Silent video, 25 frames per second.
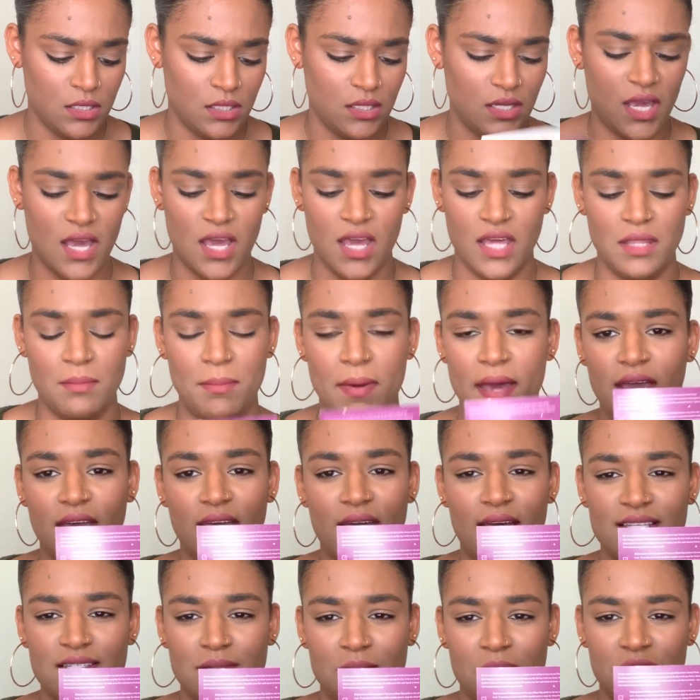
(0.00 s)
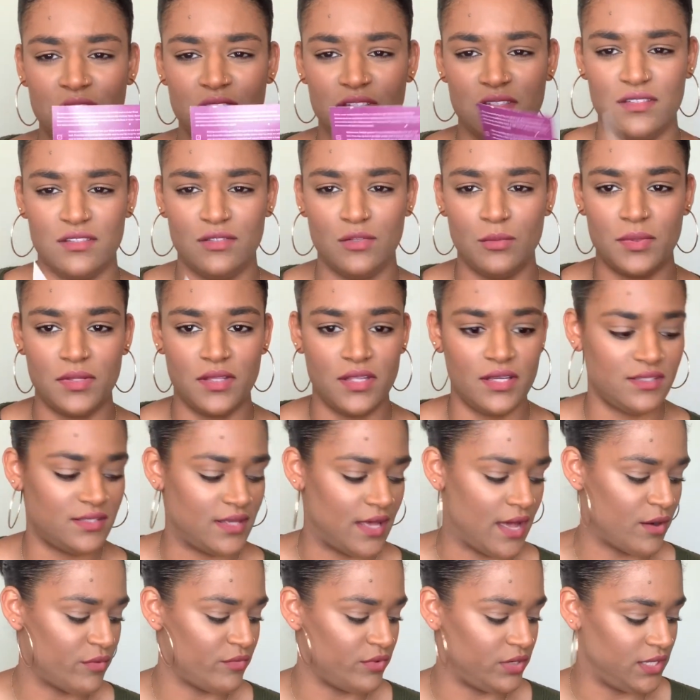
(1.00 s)
yeah, in the bag it has a bunch of stupid things
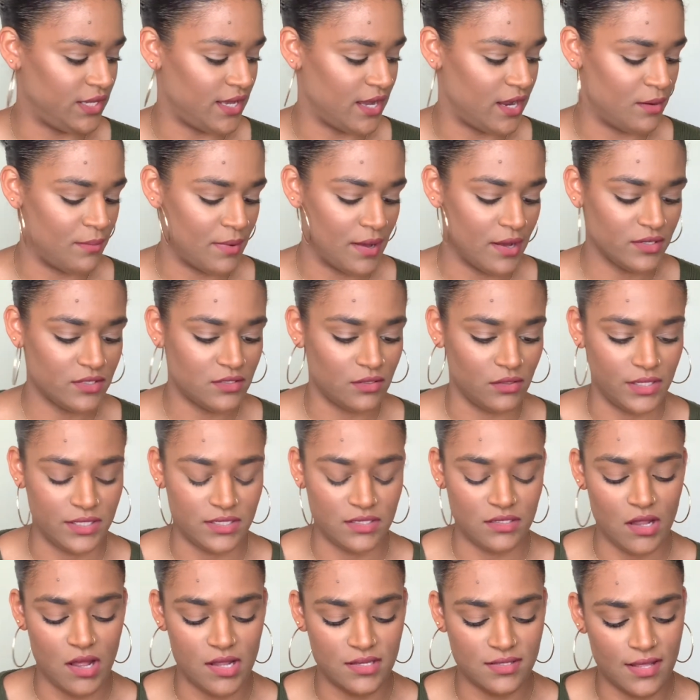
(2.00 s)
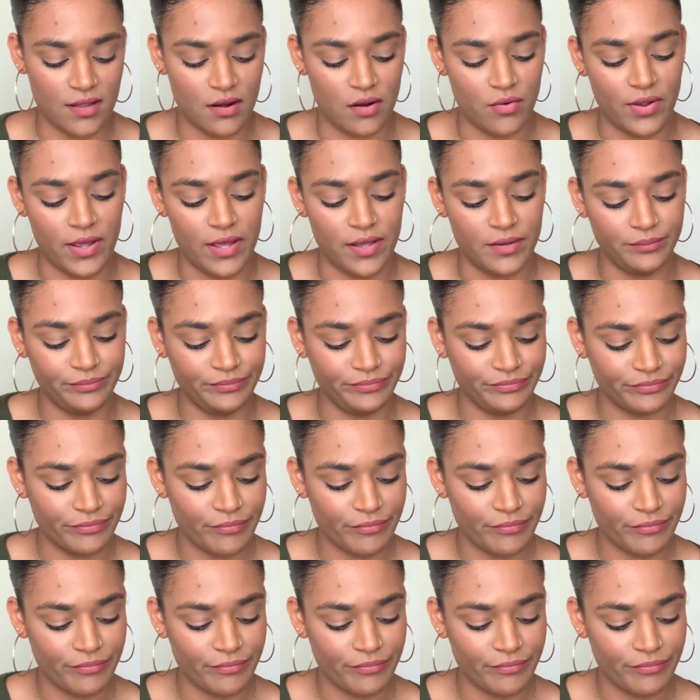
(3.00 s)
that I don't really care about, so let's toss that around.